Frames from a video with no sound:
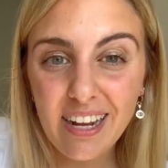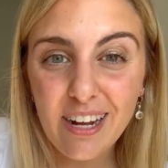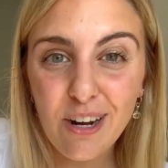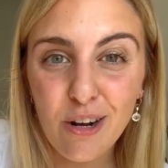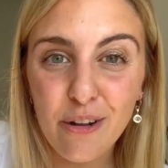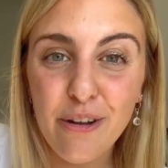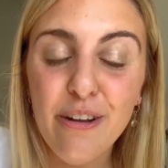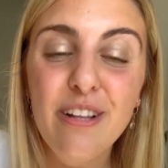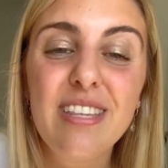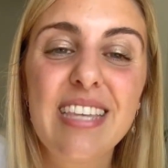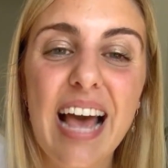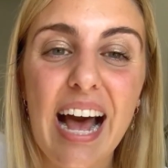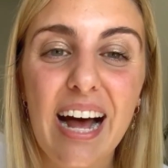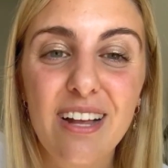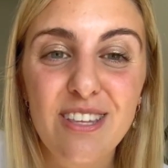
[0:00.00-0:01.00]
concludes
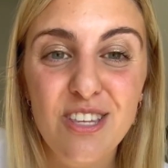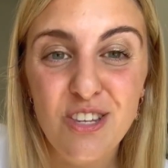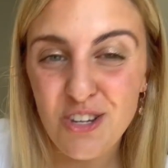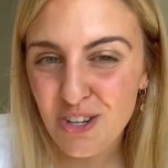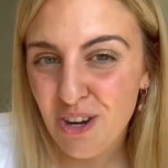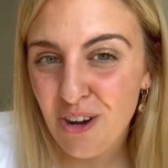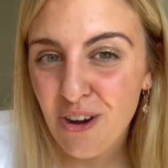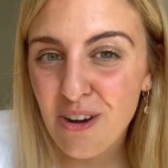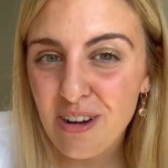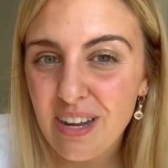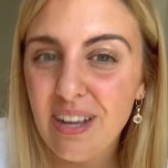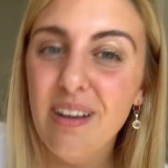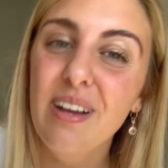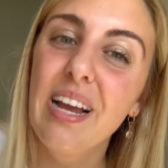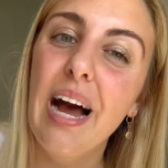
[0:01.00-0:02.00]
our stock
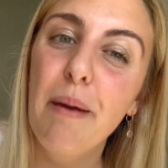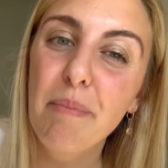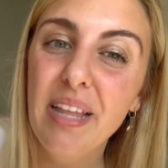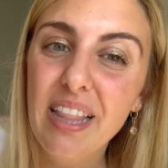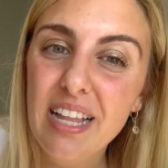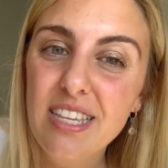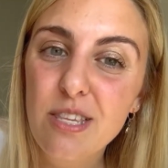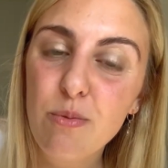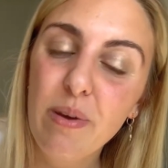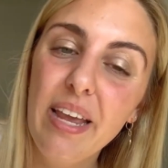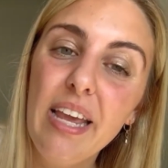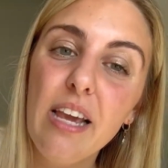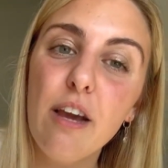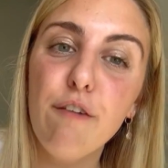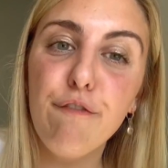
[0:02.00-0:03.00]
coming this
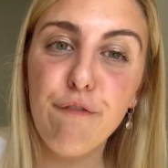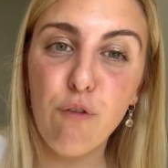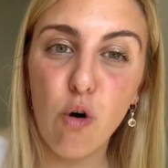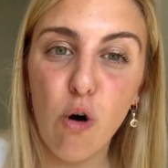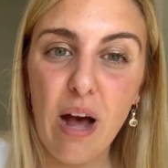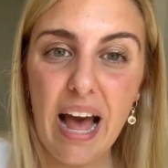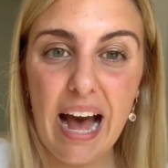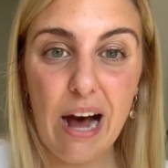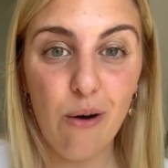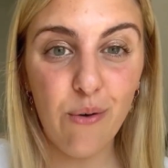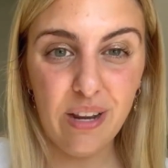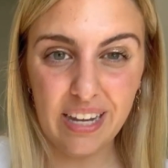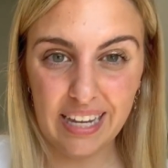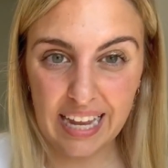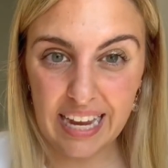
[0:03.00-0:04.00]
week for our
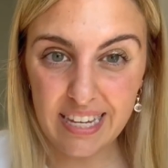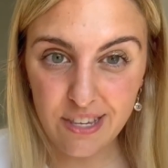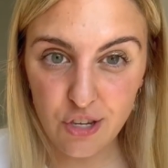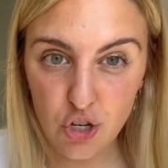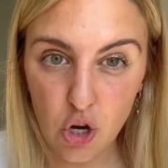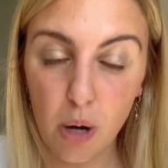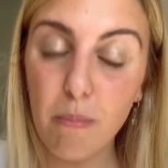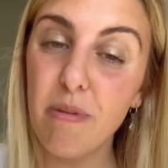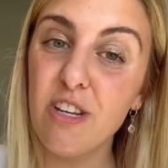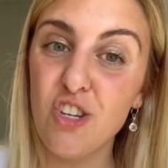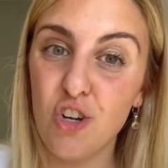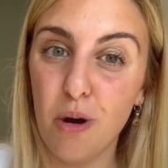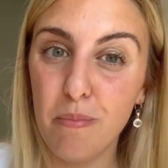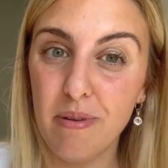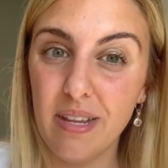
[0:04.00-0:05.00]
lace top
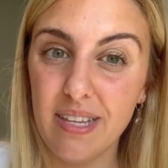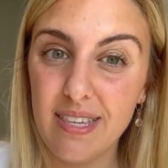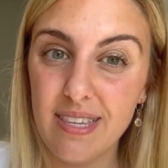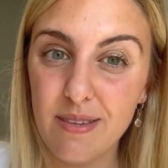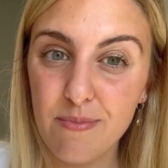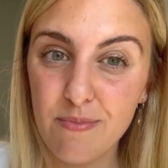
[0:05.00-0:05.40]
toppers.